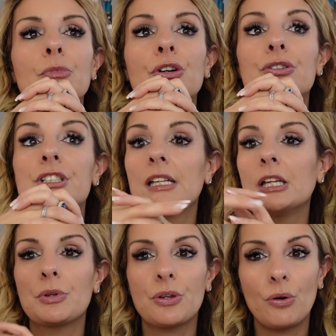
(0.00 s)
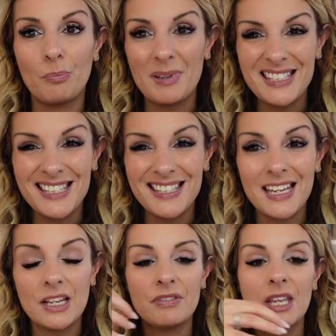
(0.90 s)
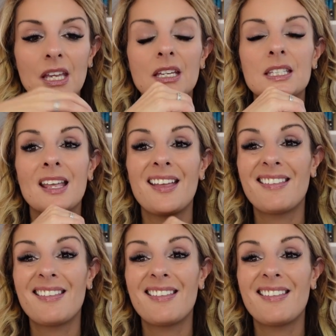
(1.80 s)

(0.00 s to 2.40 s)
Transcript: you're dealing with the whole business side of things.